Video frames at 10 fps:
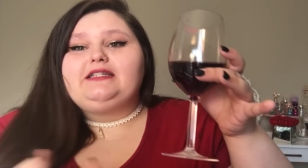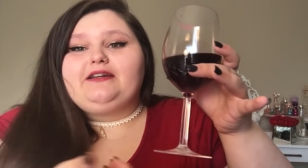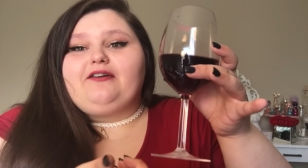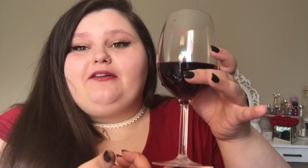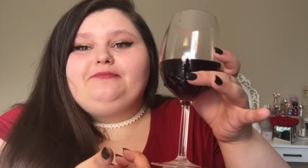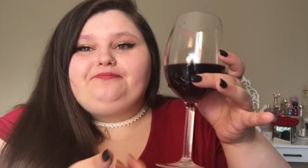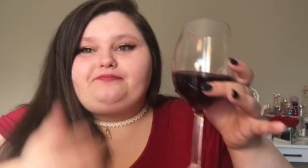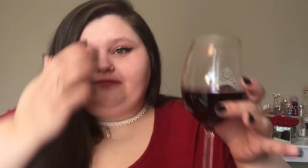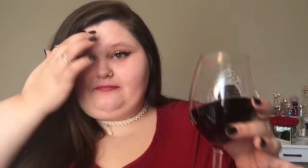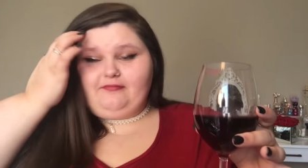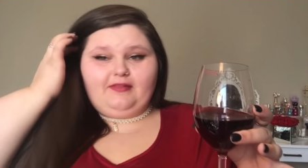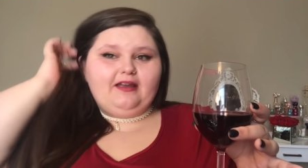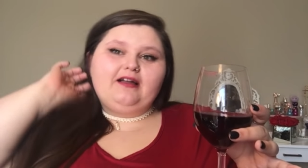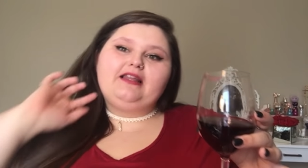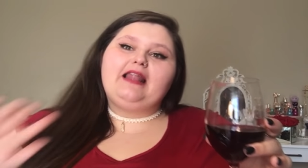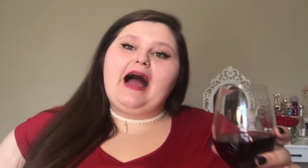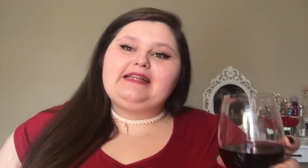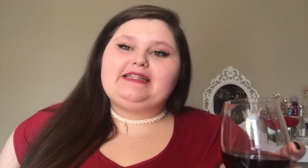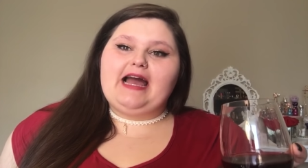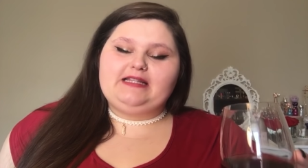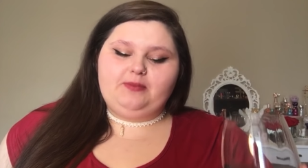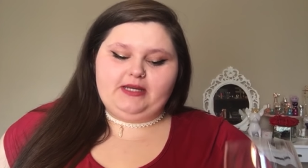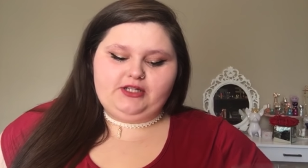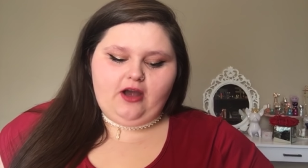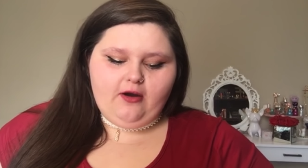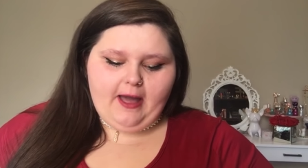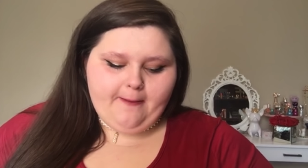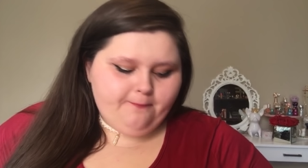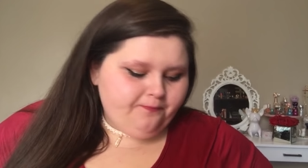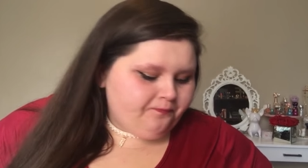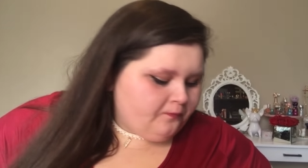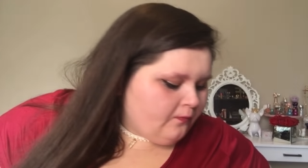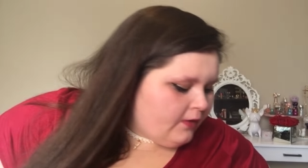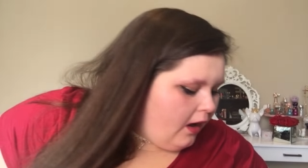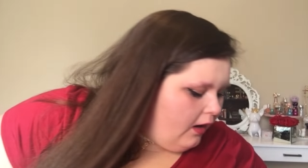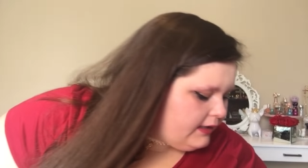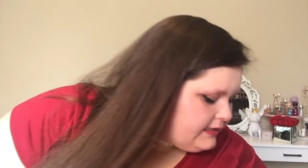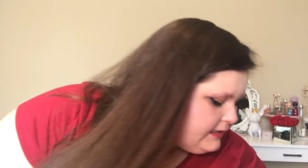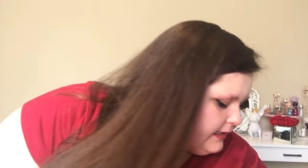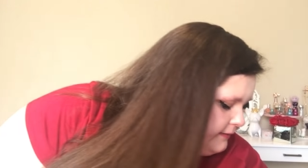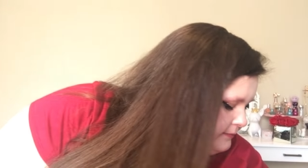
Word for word: sticker. Classy ass bitch. Okay. Honestly,